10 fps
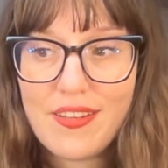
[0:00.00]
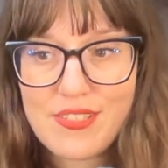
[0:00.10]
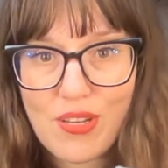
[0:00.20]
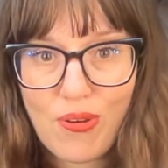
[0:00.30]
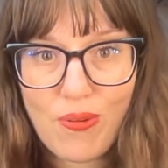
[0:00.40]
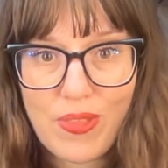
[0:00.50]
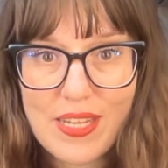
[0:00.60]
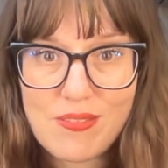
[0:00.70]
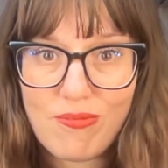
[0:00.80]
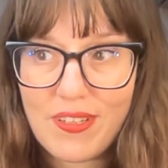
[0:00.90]
So
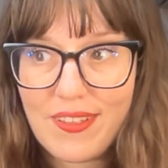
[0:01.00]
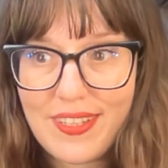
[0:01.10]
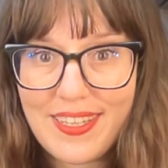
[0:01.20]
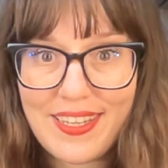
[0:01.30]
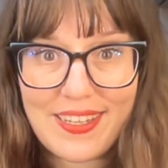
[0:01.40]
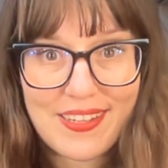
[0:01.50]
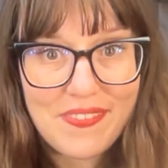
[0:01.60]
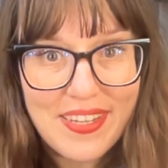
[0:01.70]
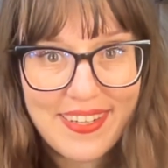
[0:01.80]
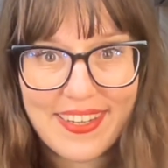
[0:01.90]
that's really
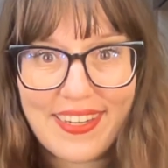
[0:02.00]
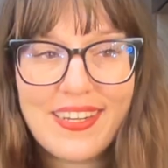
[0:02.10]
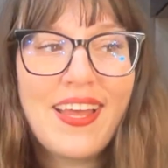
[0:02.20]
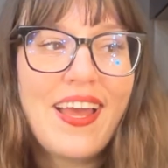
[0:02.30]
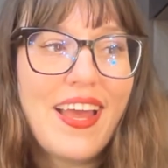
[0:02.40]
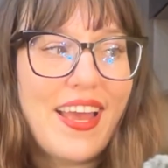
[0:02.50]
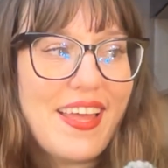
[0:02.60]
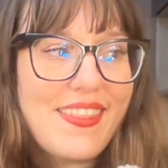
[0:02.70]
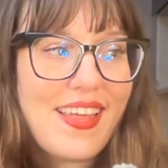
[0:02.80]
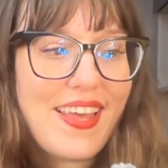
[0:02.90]
inconvenient.
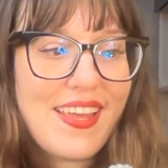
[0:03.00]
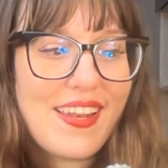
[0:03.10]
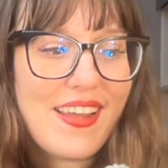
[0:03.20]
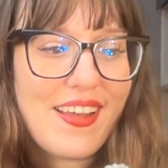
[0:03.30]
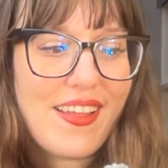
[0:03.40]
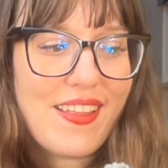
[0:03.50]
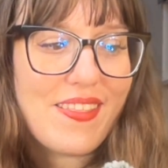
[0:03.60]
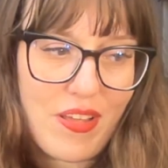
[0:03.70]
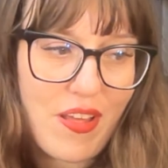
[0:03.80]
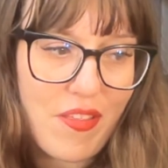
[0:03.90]
And then
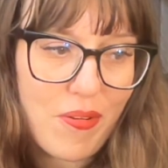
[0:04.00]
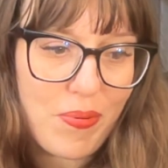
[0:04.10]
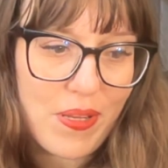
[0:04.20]
the other